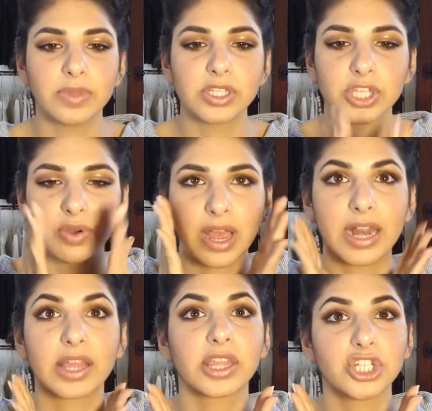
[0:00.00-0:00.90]
so it
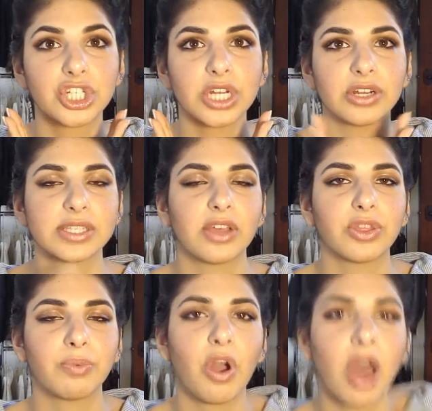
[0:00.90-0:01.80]
kind of shears
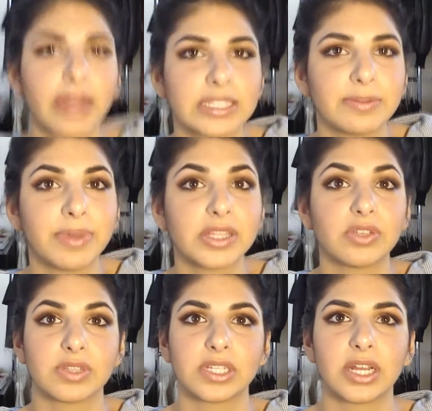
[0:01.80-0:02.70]
out the product a bit
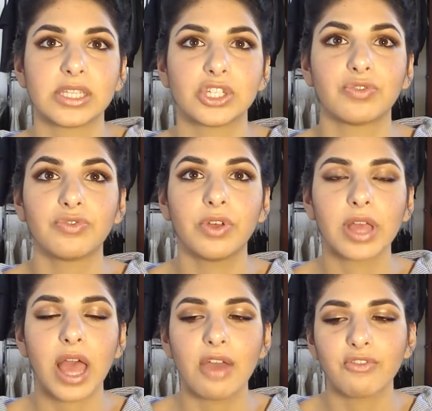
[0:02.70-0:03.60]
so it's not such full
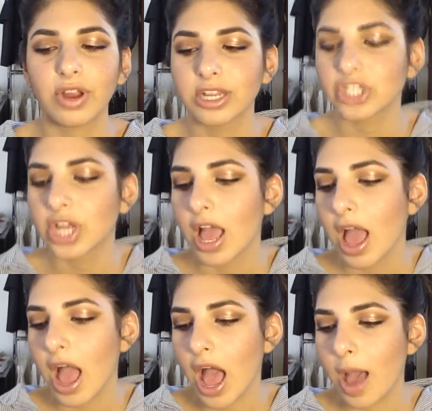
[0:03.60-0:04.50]
coverage.
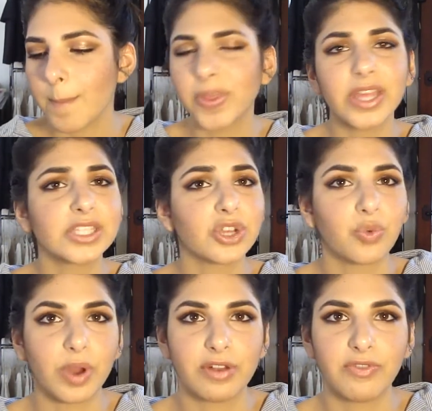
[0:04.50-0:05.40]
But that's a
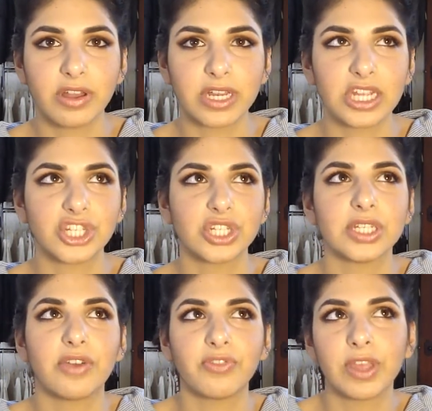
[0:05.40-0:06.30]
great foundation,
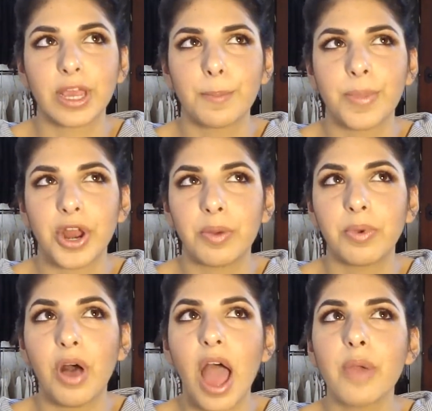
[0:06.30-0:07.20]
definitely
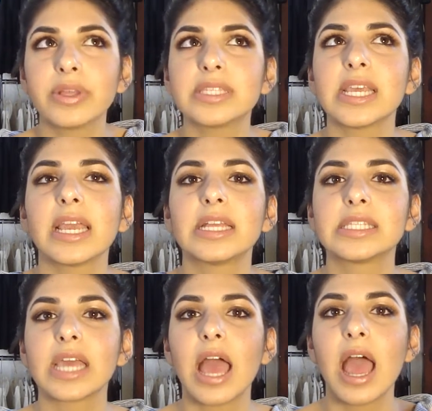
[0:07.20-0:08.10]
comparable. I would say
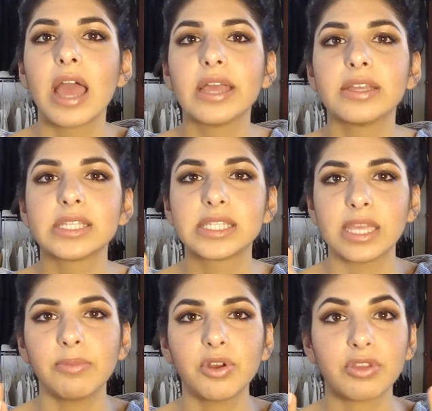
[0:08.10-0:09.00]
it's
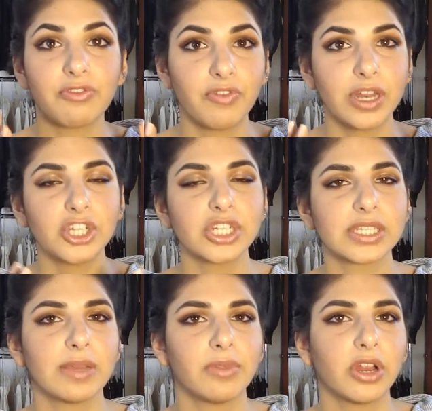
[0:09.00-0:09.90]
similar, the finish is
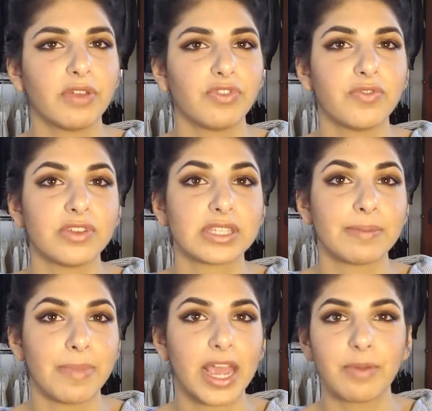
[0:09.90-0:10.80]
similar if you've used
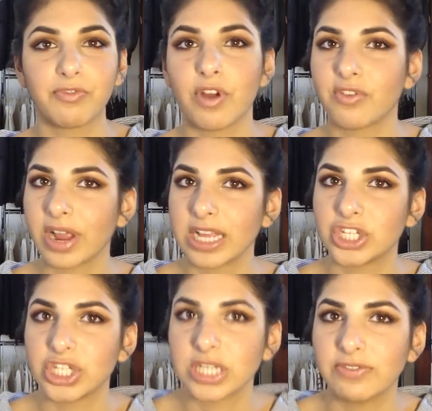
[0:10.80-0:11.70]
the Makeup Forever
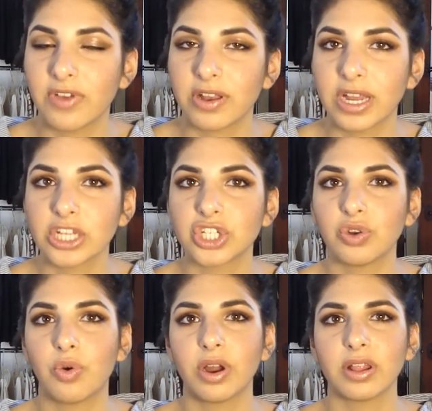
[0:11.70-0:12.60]
HD foundation,
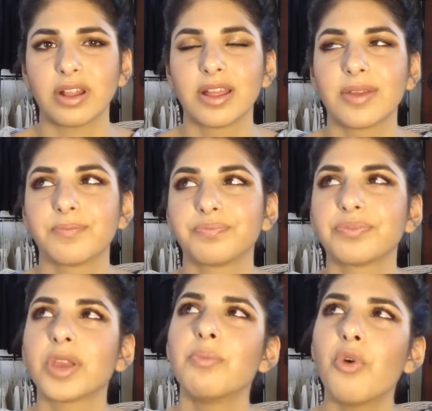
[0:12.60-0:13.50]
or
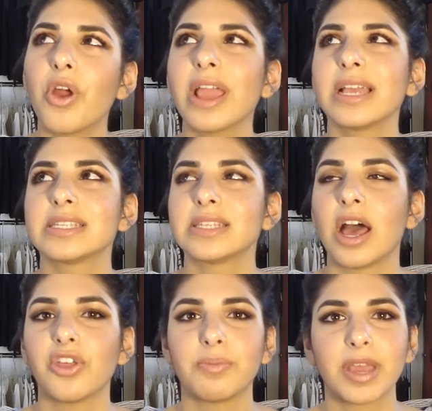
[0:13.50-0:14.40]
more I guess the
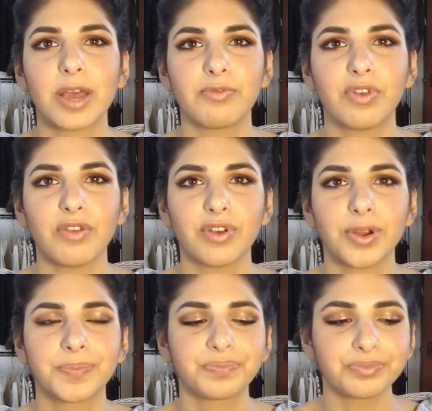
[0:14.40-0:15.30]
other Makeup Forever